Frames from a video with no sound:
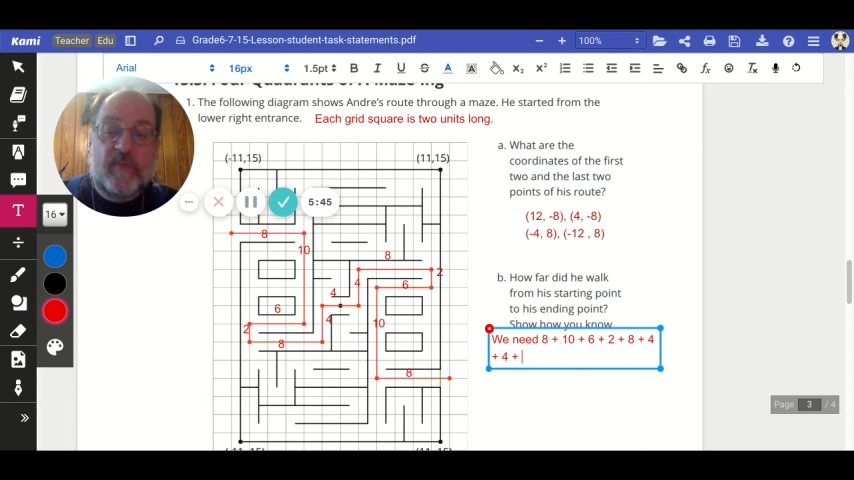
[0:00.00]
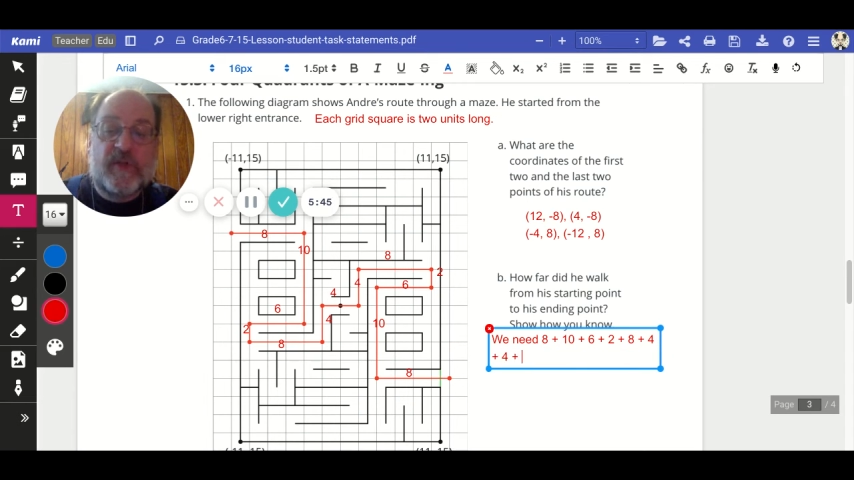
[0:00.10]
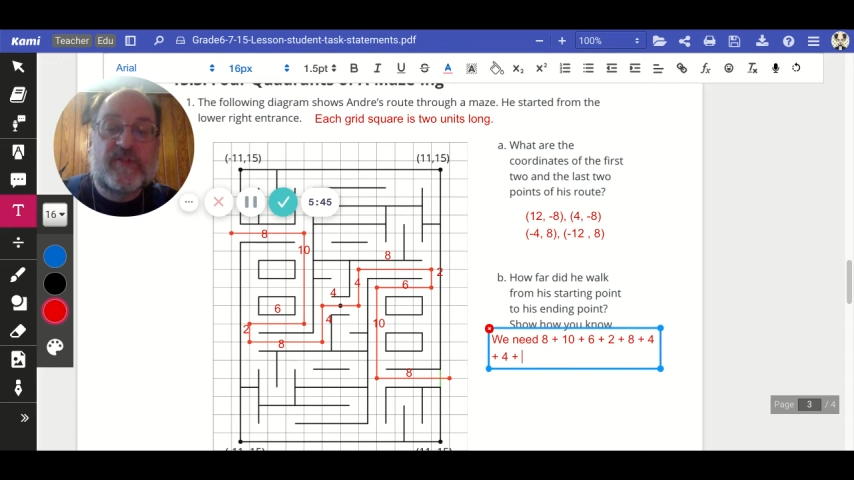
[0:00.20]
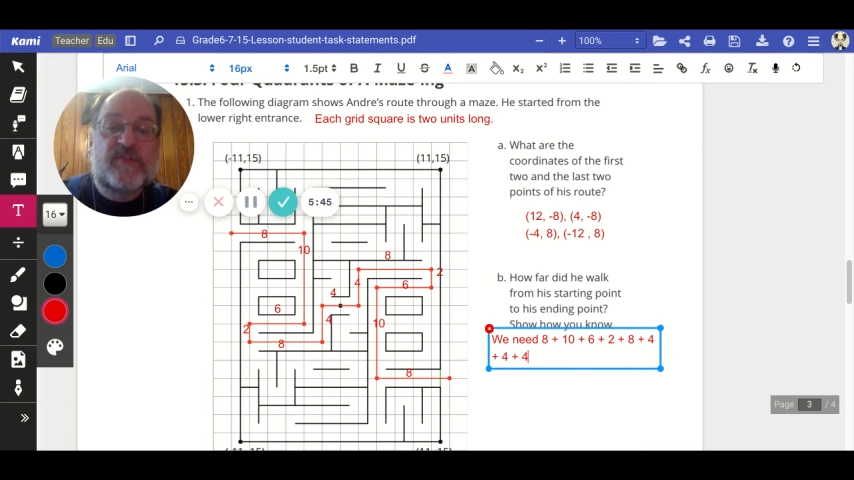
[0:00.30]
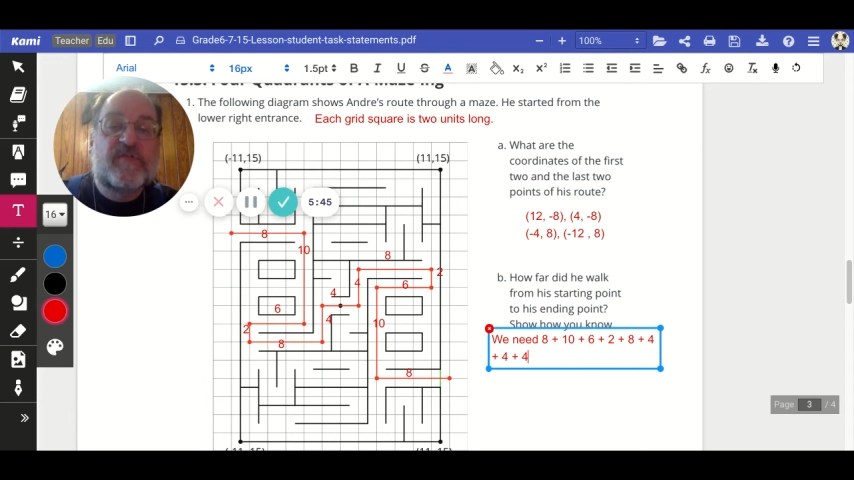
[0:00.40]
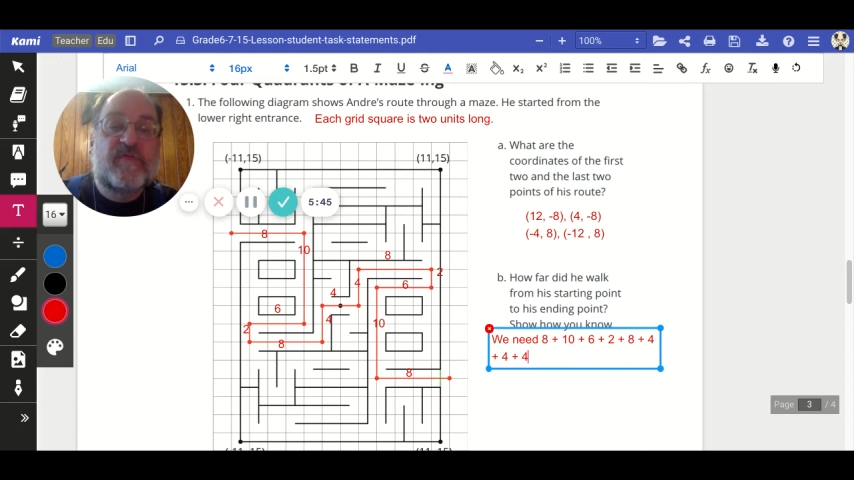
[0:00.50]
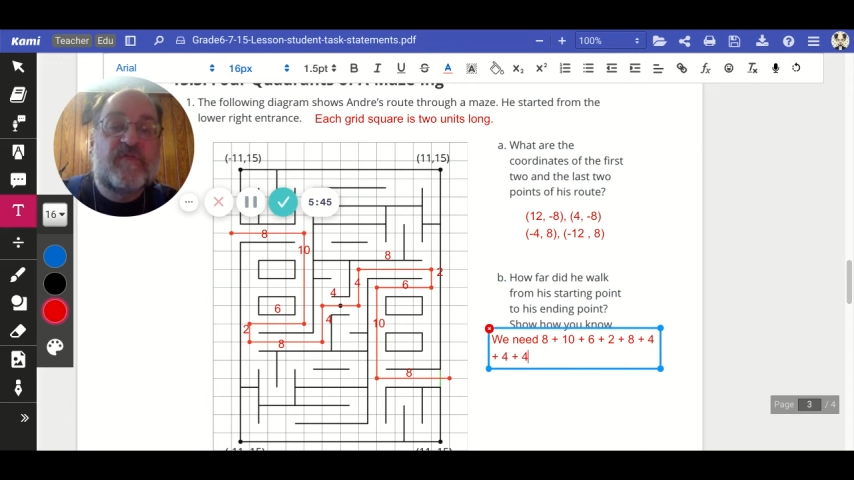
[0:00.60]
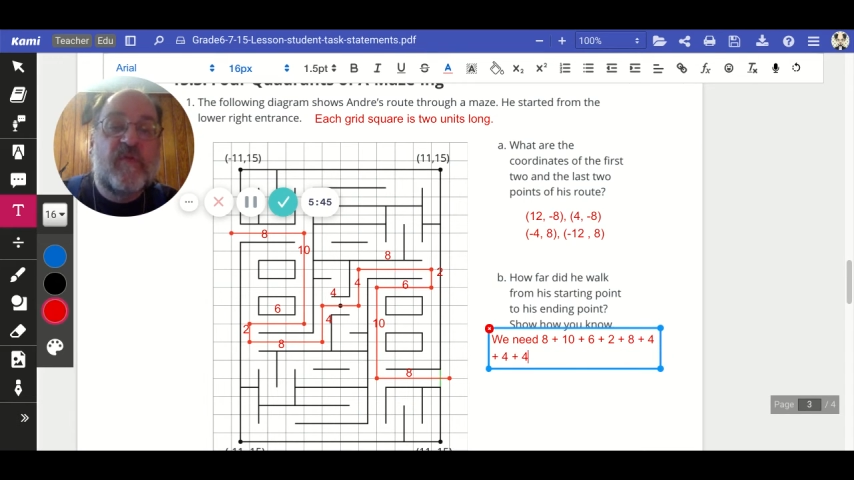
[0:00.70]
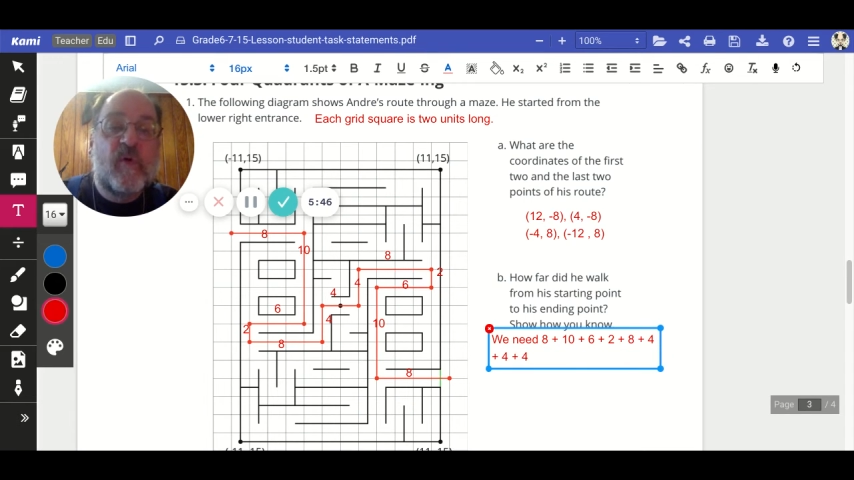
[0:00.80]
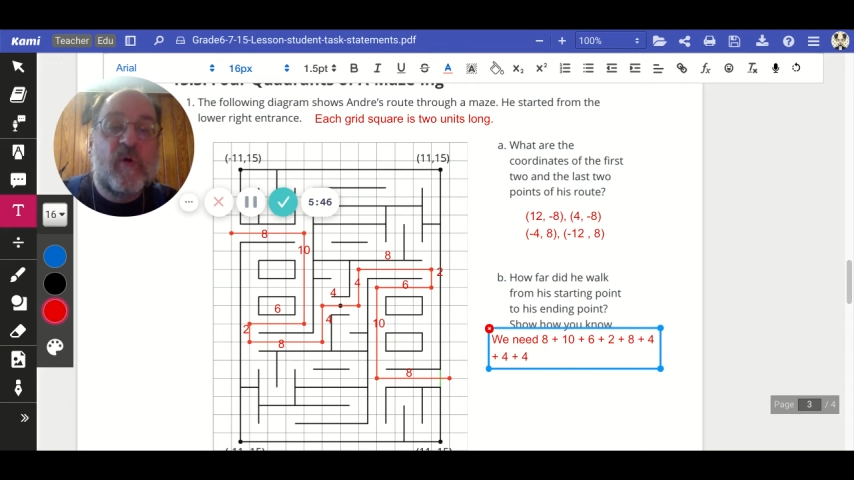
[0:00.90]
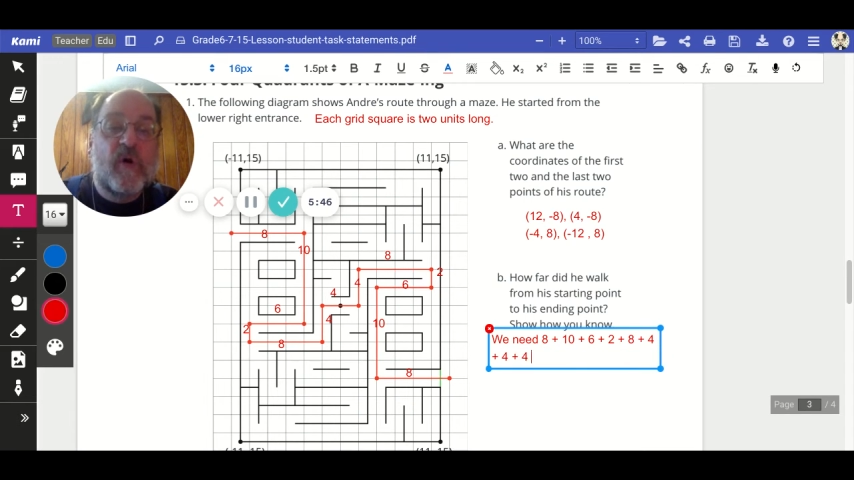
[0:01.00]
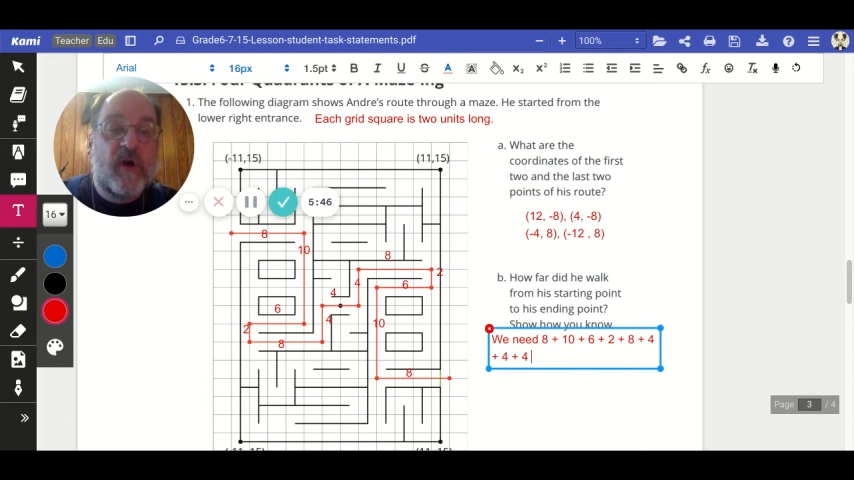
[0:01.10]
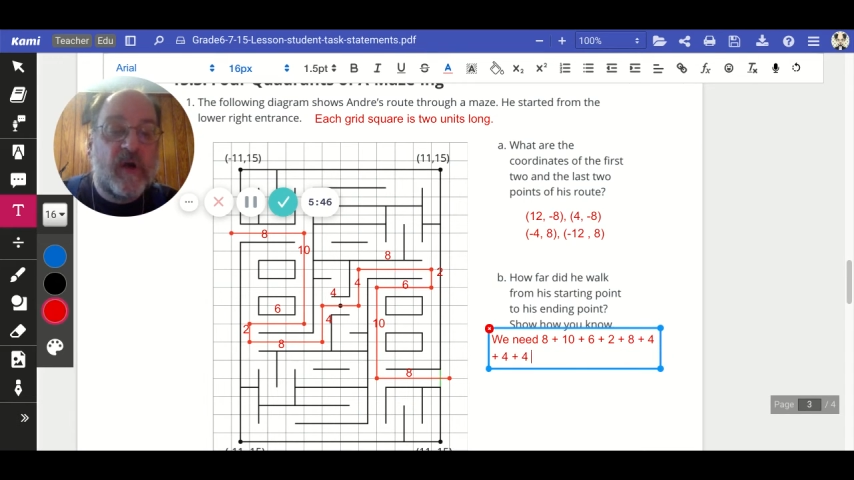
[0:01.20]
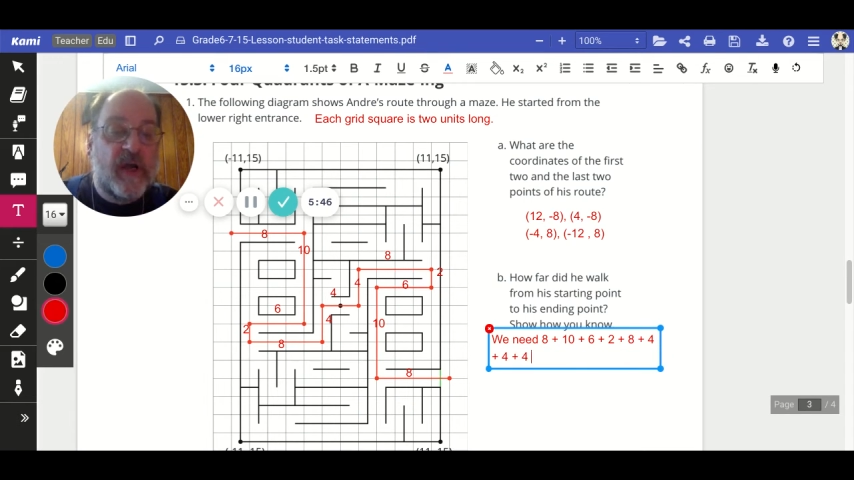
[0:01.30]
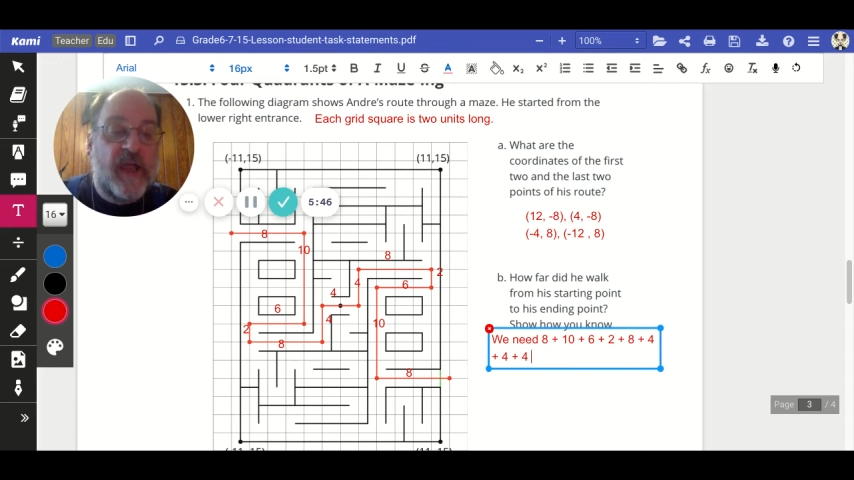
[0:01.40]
plus 4.